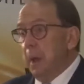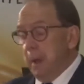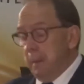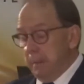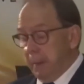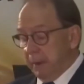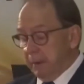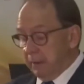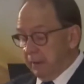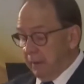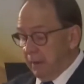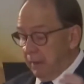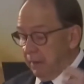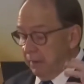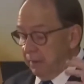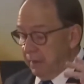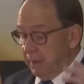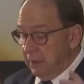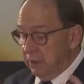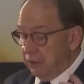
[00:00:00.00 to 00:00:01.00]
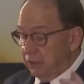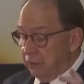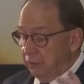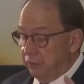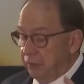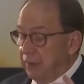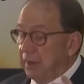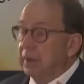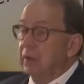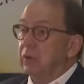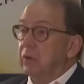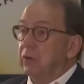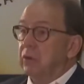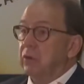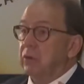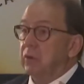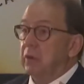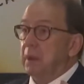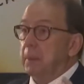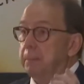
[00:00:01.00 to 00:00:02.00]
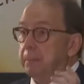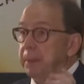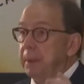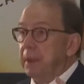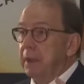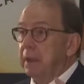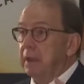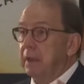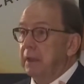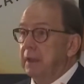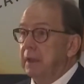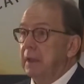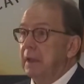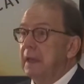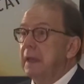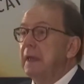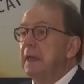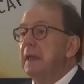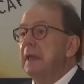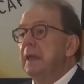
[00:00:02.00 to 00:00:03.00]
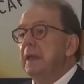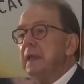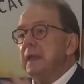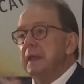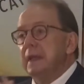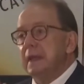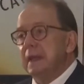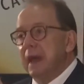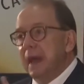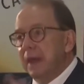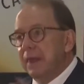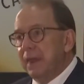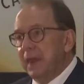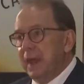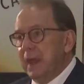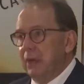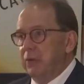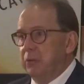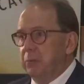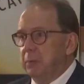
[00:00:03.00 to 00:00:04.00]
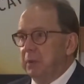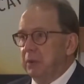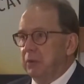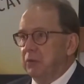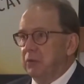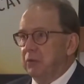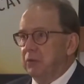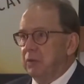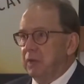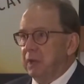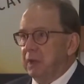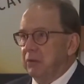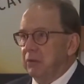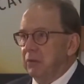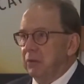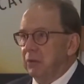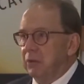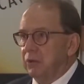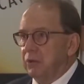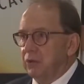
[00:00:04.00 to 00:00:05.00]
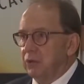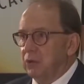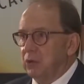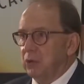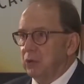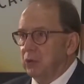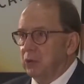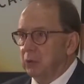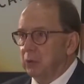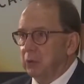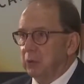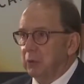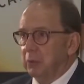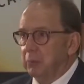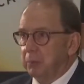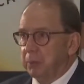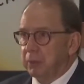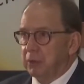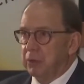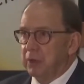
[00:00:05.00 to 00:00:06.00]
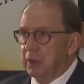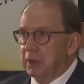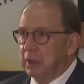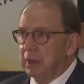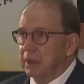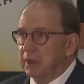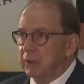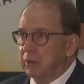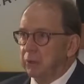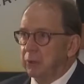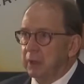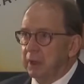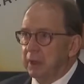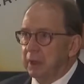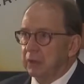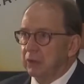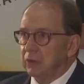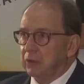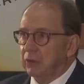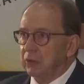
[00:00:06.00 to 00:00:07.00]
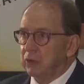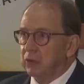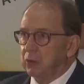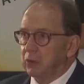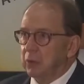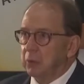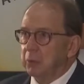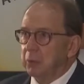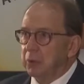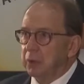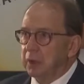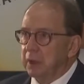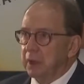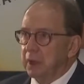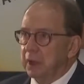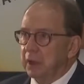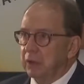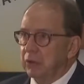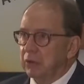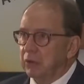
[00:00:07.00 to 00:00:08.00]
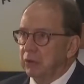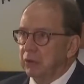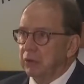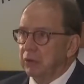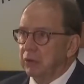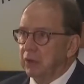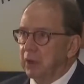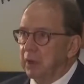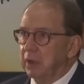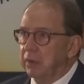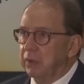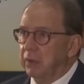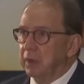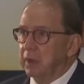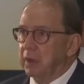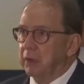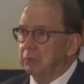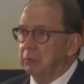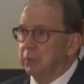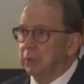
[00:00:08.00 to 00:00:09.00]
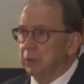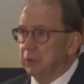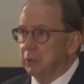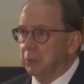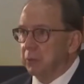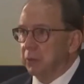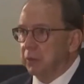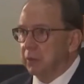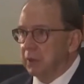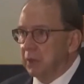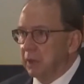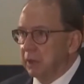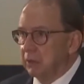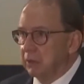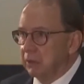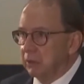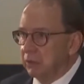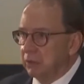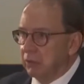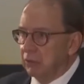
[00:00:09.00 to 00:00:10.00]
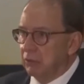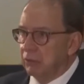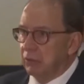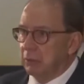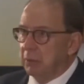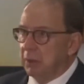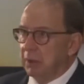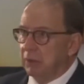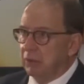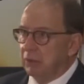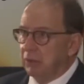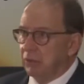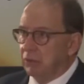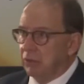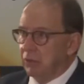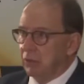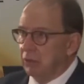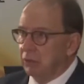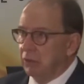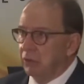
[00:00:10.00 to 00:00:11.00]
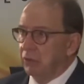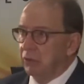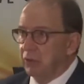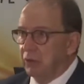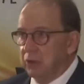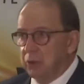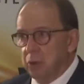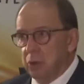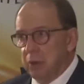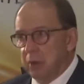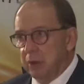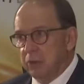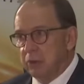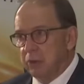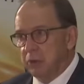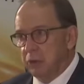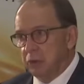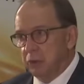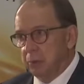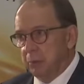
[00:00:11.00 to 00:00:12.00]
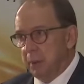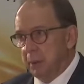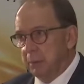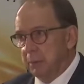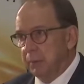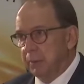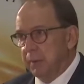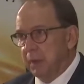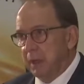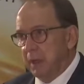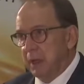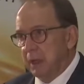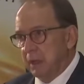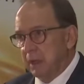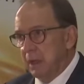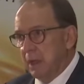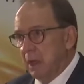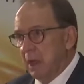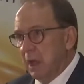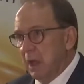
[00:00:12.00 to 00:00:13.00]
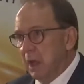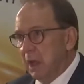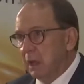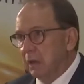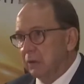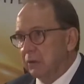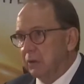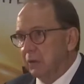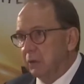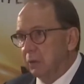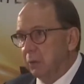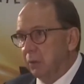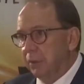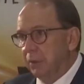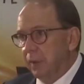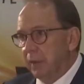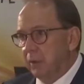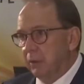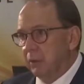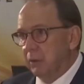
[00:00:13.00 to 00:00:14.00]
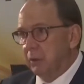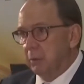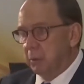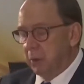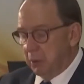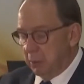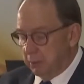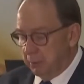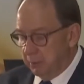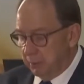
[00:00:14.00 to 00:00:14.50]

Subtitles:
But these figures appear in other aspects of the evidence too, particularly in relation to communications and the Government Communications Information Service, the New Age newspaper and the like. I'll deal with that in a moment.